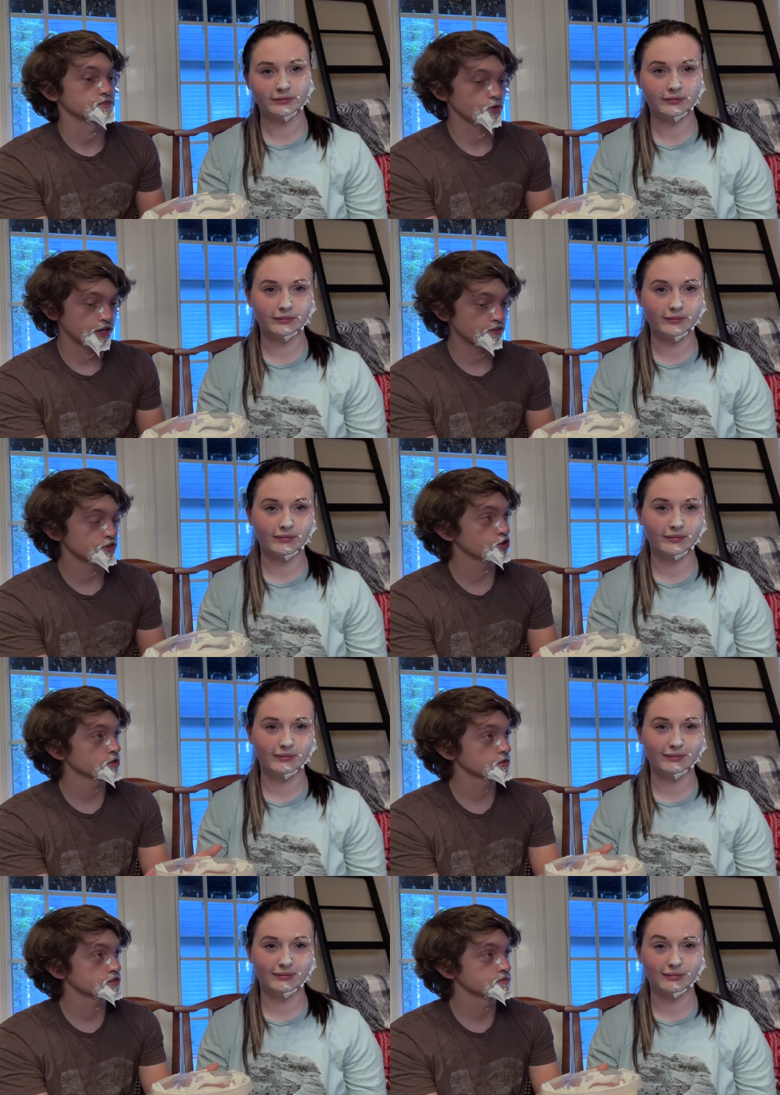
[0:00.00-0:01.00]
Speaker 1: So we have an
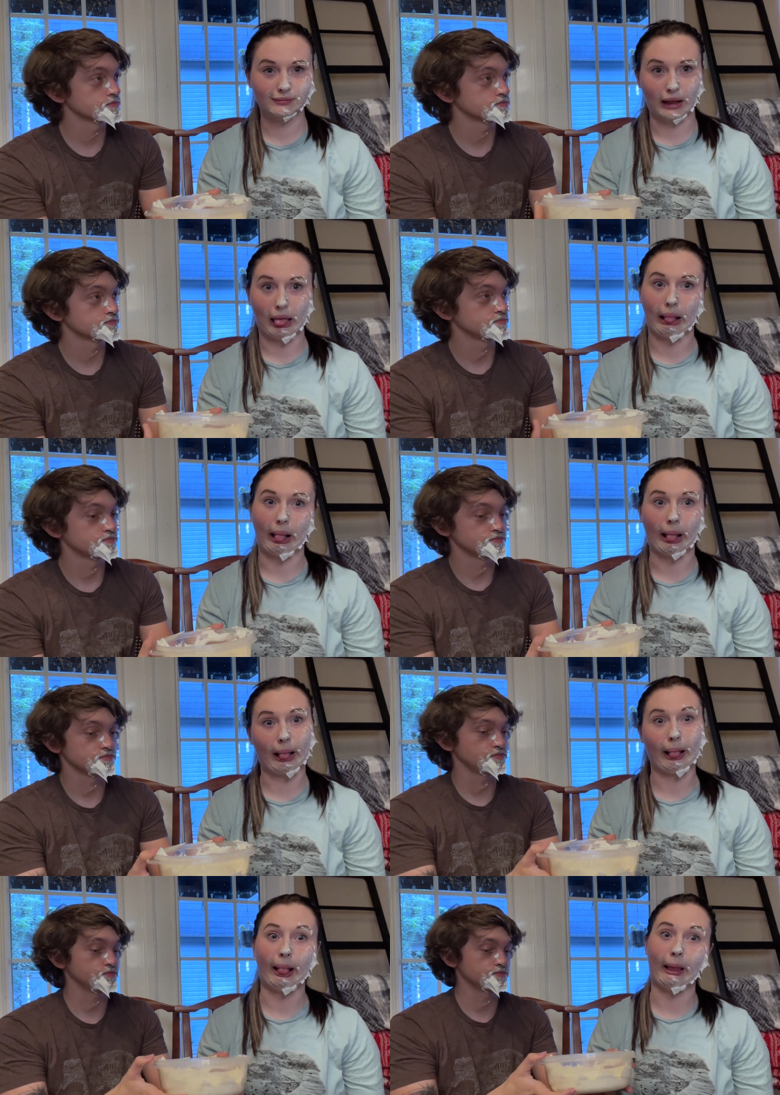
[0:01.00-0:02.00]
agreement?
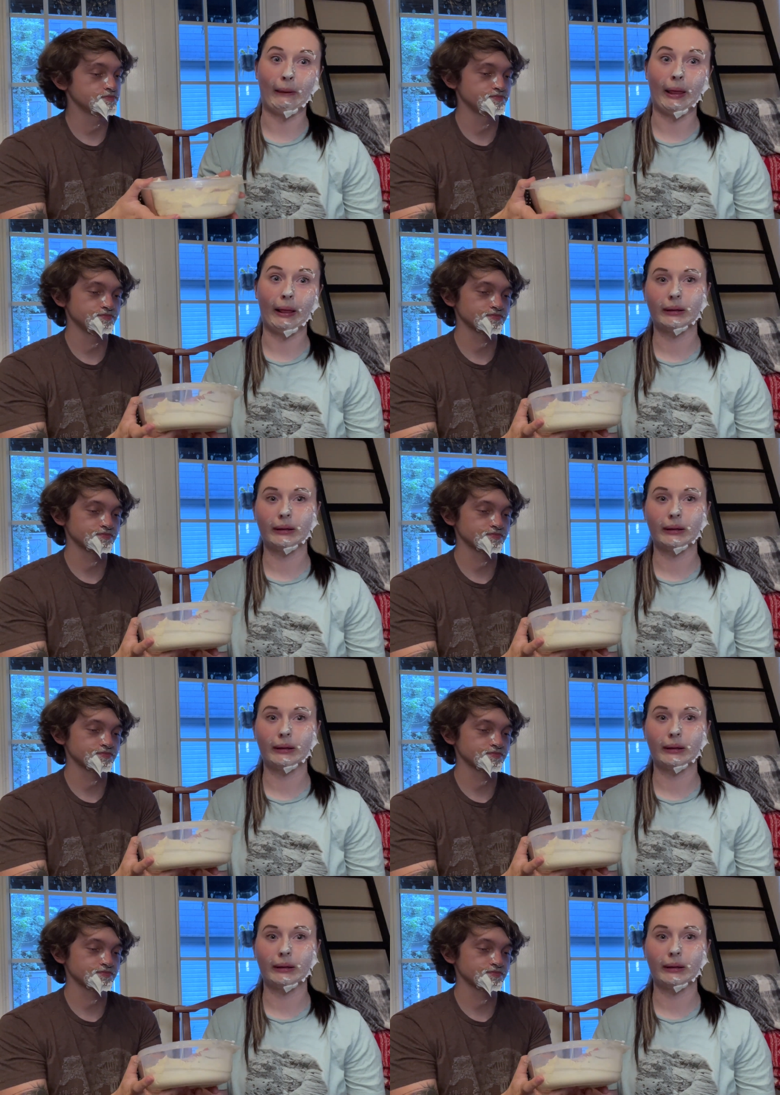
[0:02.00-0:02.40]
Oh,